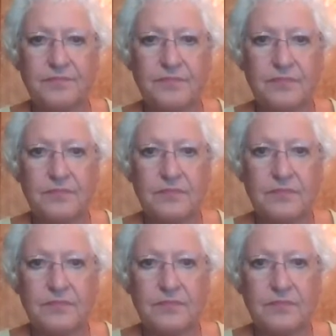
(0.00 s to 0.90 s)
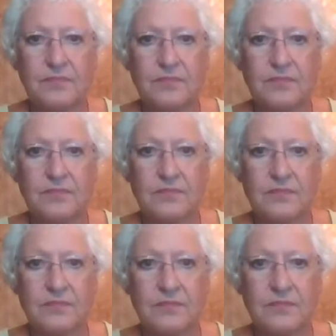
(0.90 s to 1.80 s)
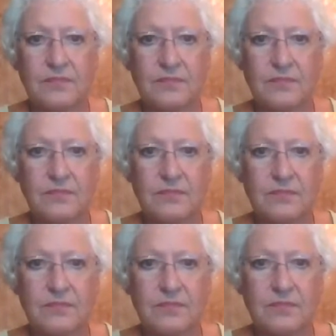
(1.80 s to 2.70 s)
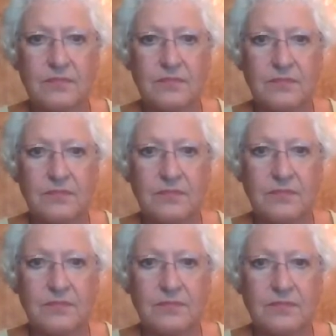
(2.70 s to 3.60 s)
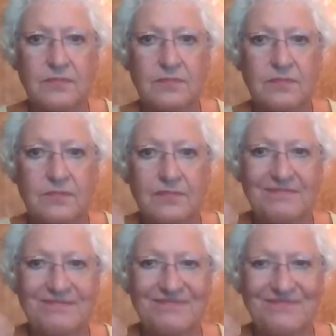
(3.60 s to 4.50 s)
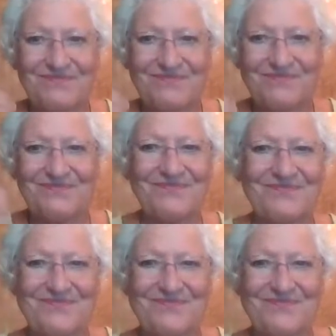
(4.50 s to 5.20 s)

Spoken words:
No words are spoken by the person on screen.